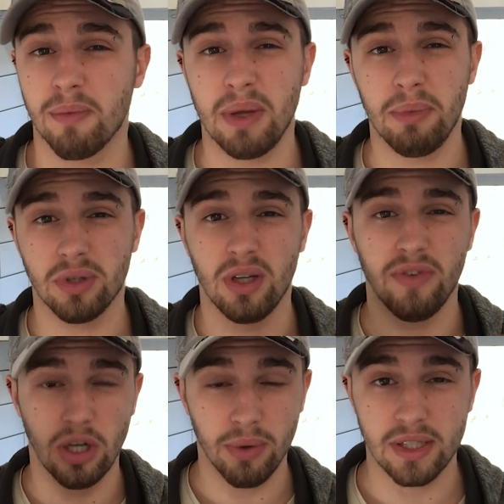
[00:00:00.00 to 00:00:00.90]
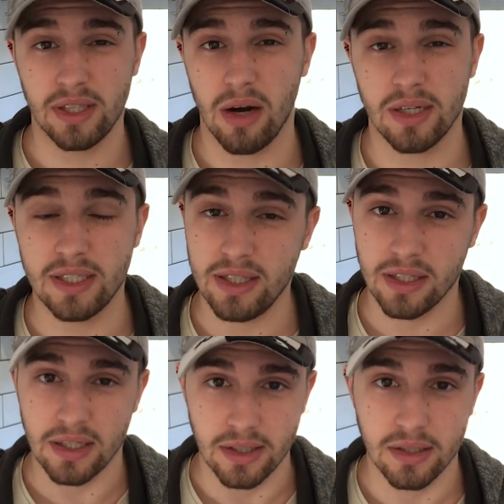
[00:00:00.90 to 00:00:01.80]
Some people don't even know what a
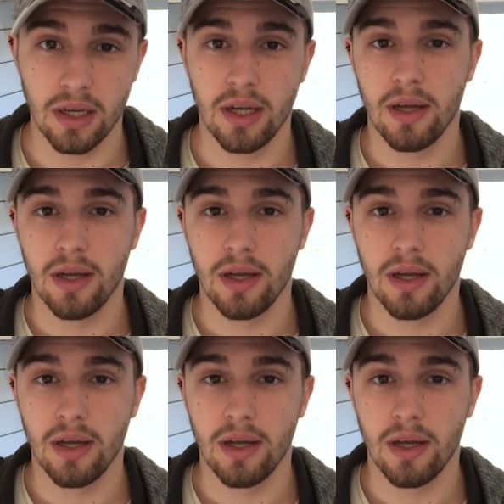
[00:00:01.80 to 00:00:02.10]
sarracenia is.